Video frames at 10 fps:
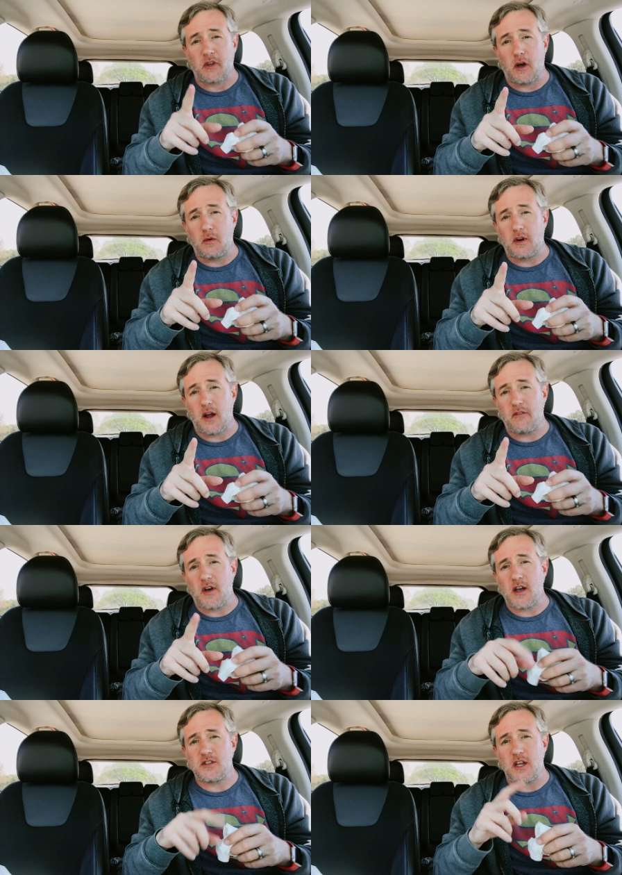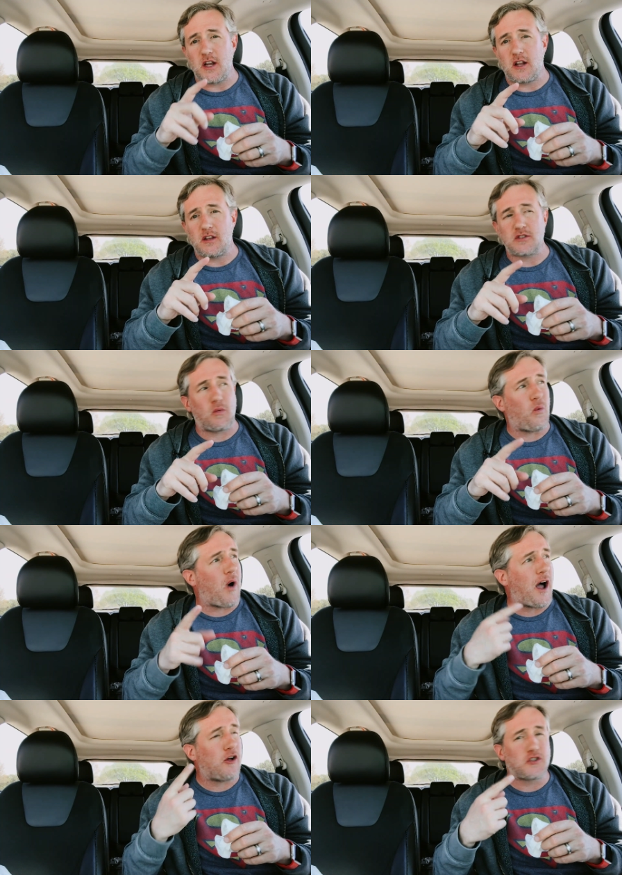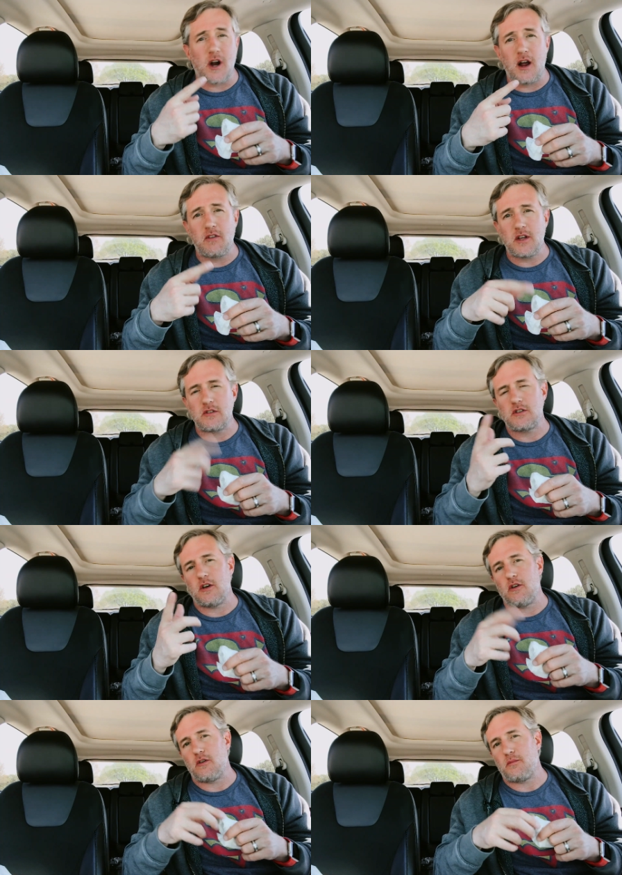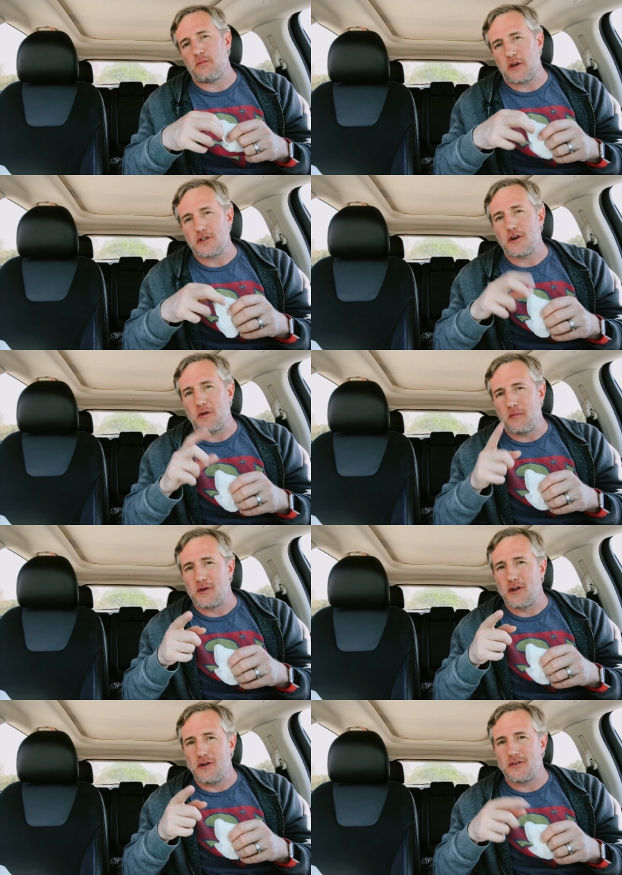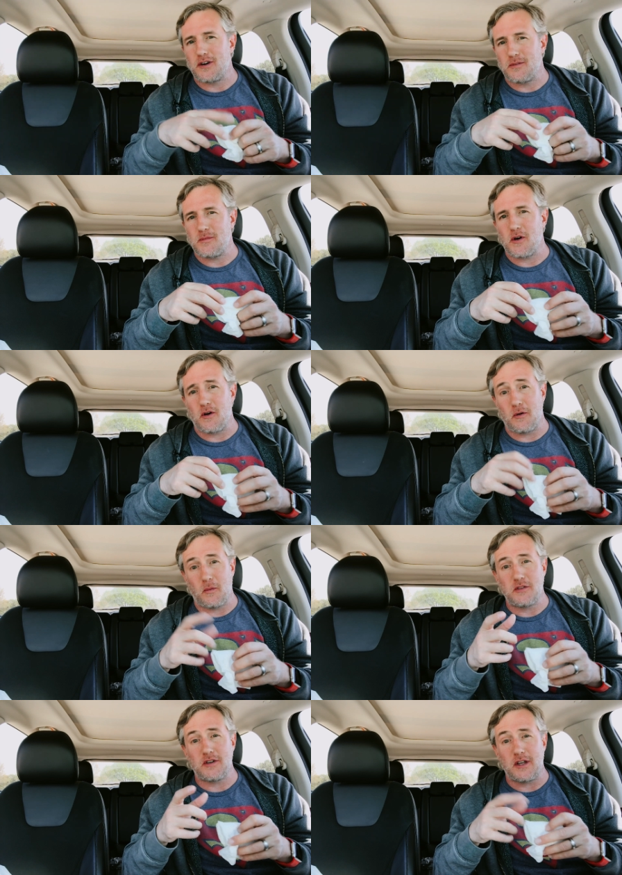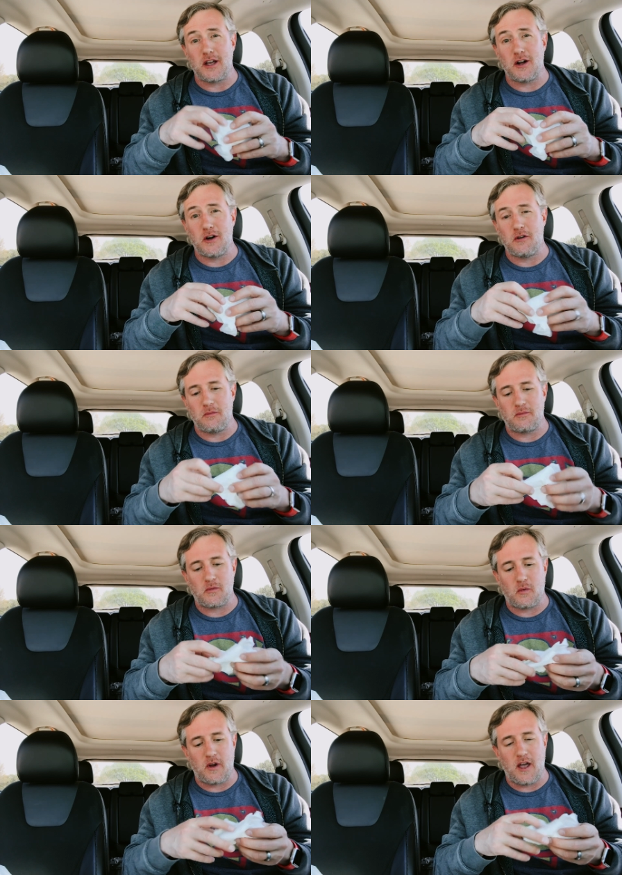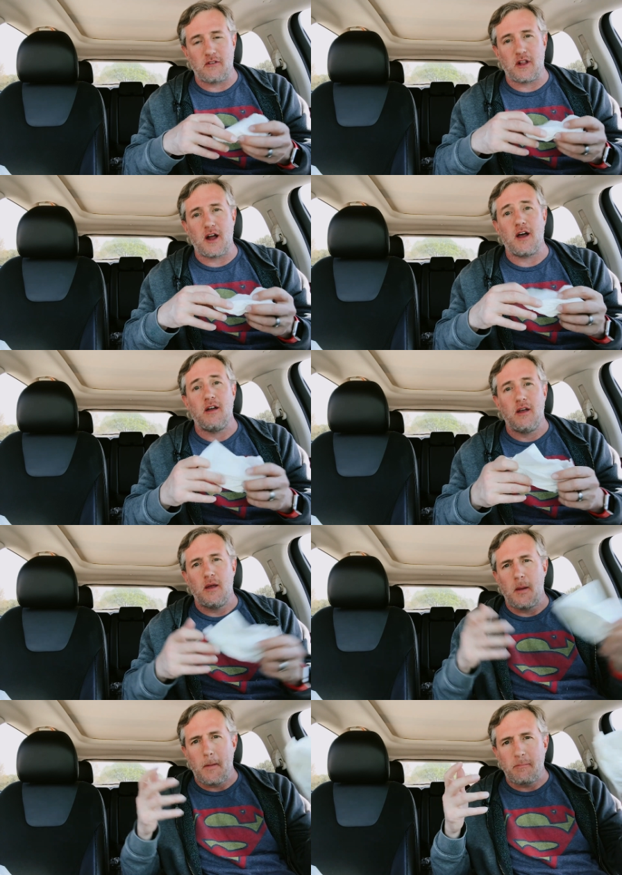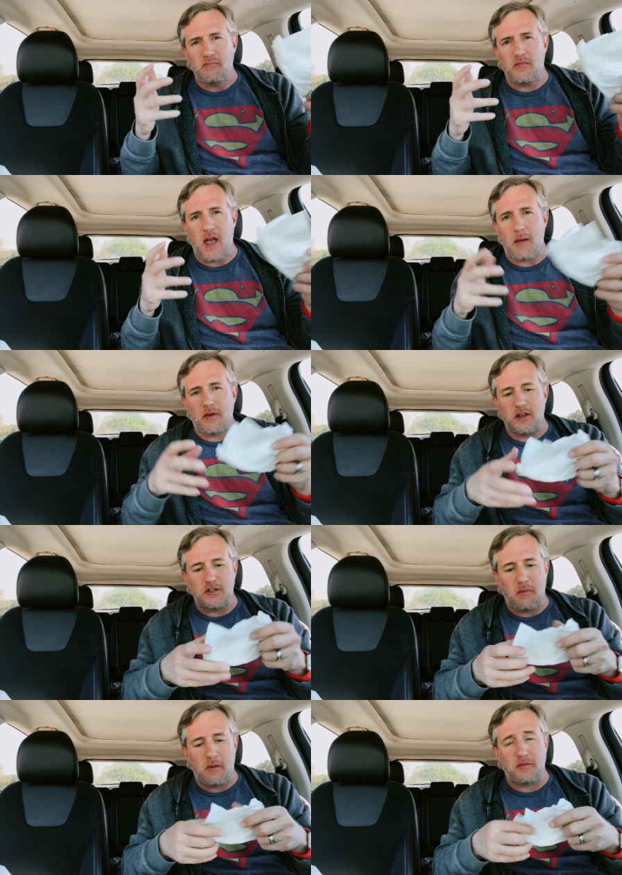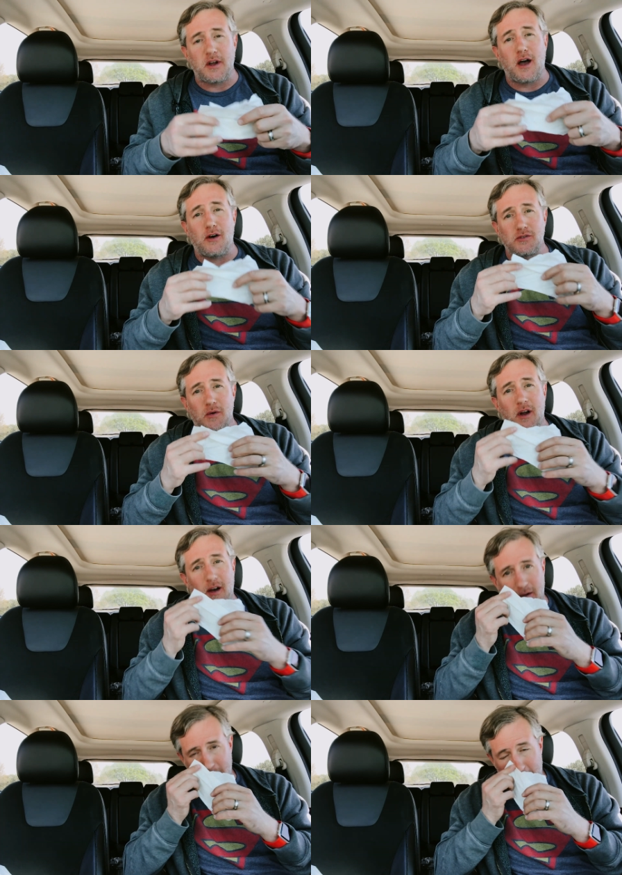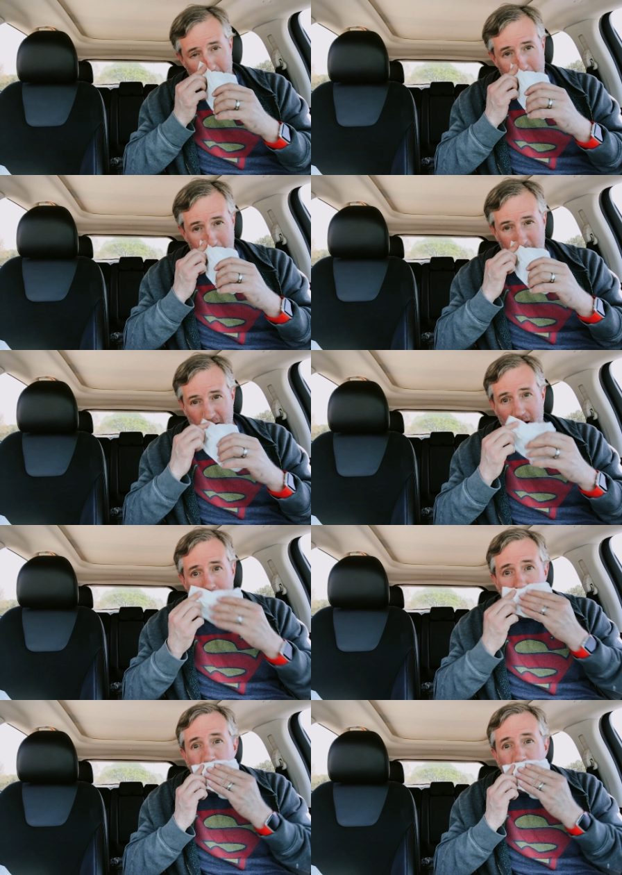I would not advise eating this while driving, so make sure you pull over or wait till you get home where you have a lot of napkins, paper towels around to